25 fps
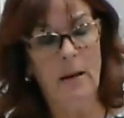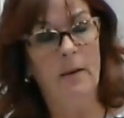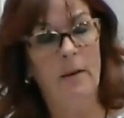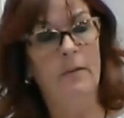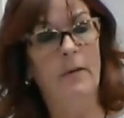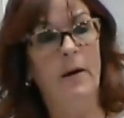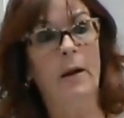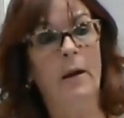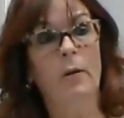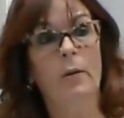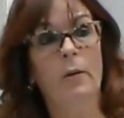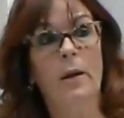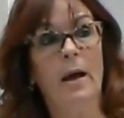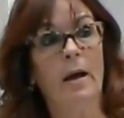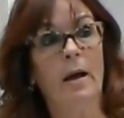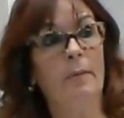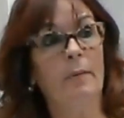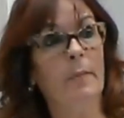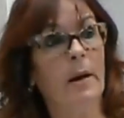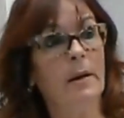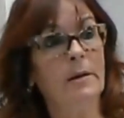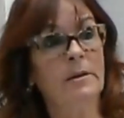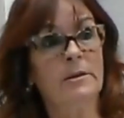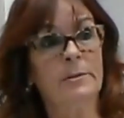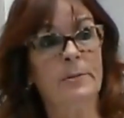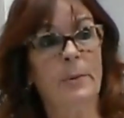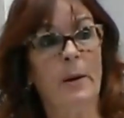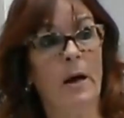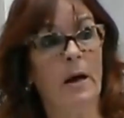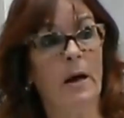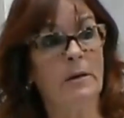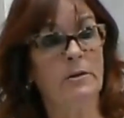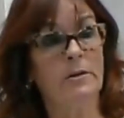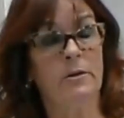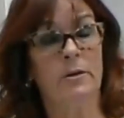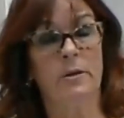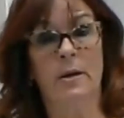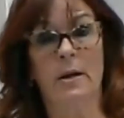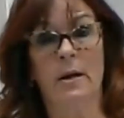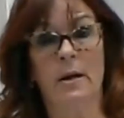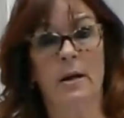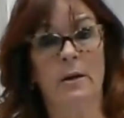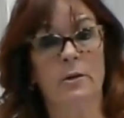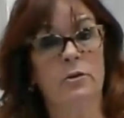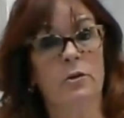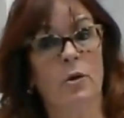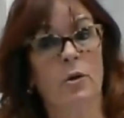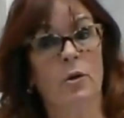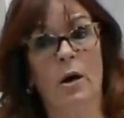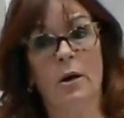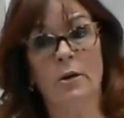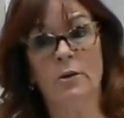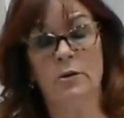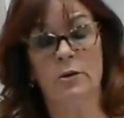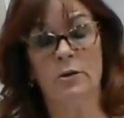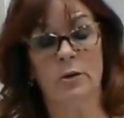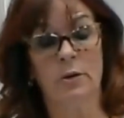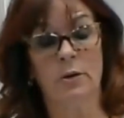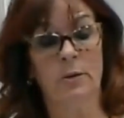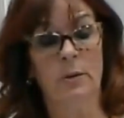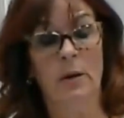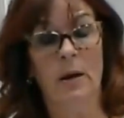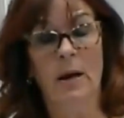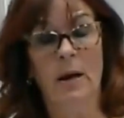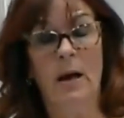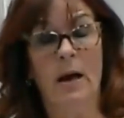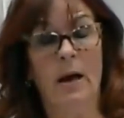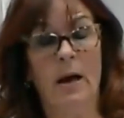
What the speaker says: If I don't have my sponsor that I talk to,